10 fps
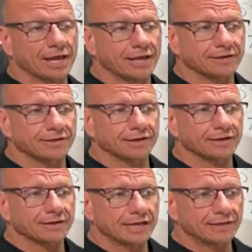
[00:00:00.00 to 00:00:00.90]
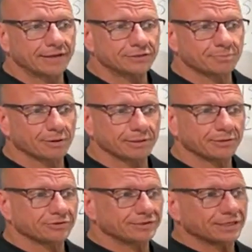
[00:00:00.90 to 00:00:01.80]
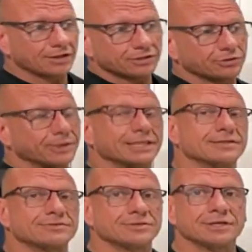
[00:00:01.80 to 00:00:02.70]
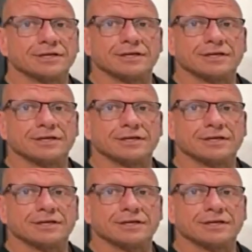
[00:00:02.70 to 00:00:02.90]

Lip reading: and that's probably because they're like doing this.